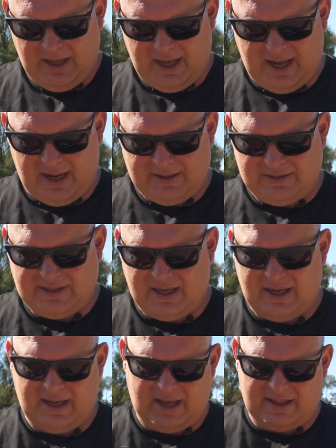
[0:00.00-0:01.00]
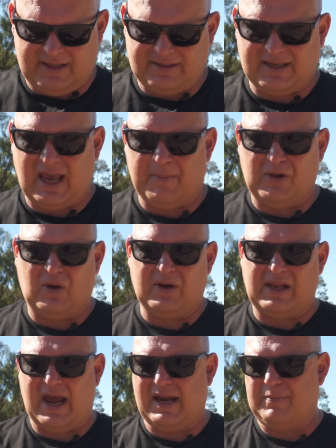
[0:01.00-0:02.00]
And this came along
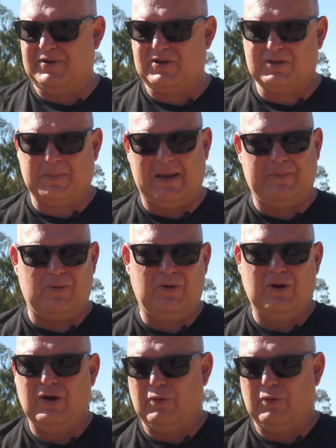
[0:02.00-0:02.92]
later because people